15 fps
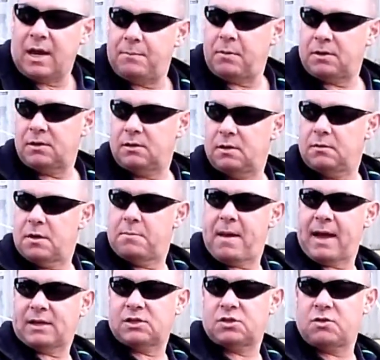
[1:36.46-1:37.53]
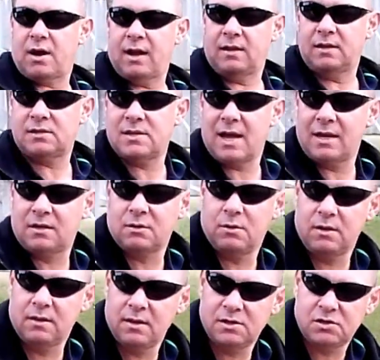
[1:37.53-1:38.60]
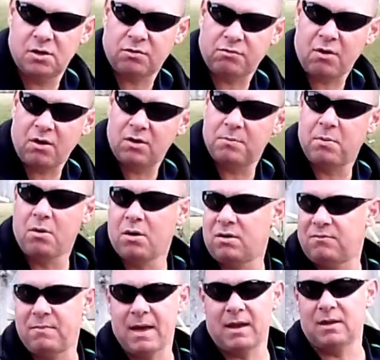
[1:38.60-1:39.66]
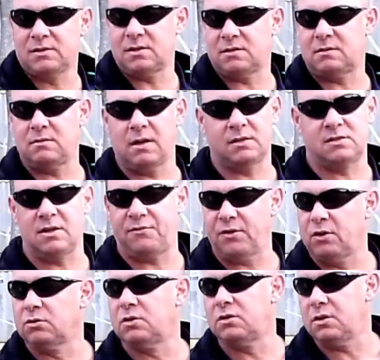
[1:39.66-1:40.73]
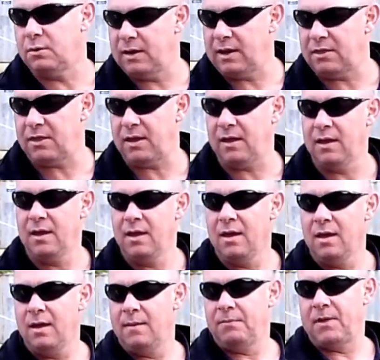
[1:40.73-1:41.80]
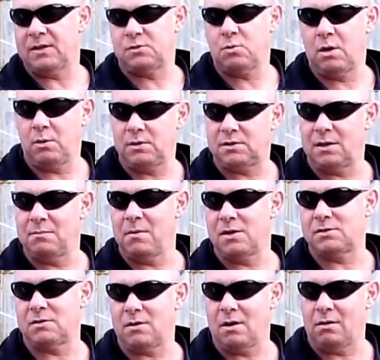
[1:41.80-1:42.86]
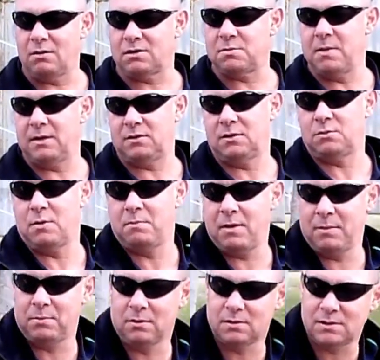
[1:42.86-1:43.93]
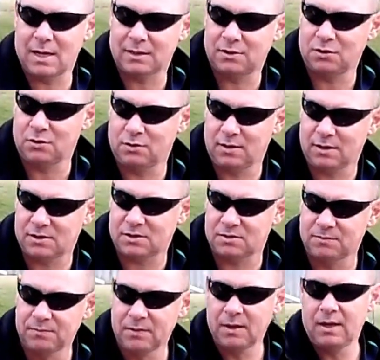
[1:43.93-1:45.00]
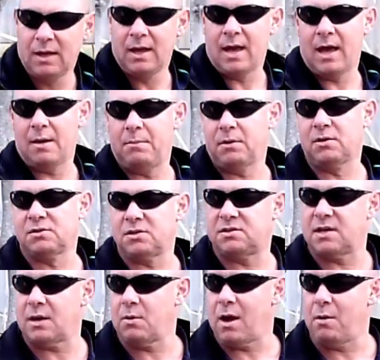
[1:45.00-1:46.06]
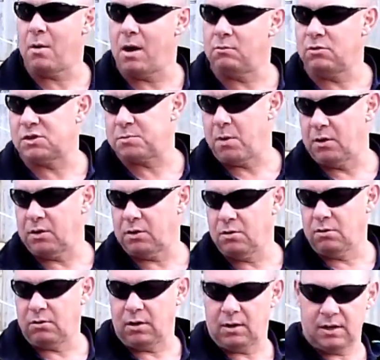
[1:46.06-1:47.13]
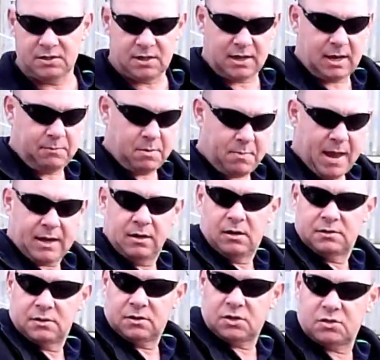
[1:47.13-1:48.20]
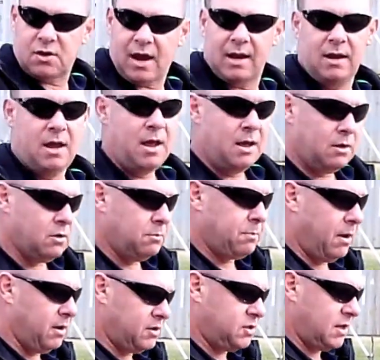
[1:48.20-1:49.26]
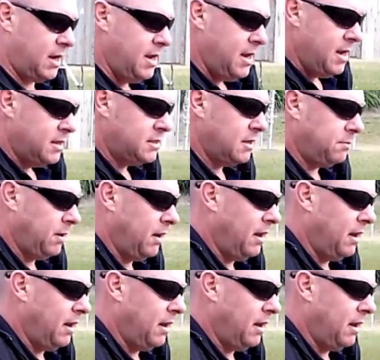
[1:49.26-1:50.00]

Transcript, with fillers: keep your back straight. You start doing this, you throw your point of balance, it's difficult to do anything. That's where we see most of the horror smashes, when people start to do this, uh, because the Segway won't respond accordingly. So keep your back nice and straight, good posture, simply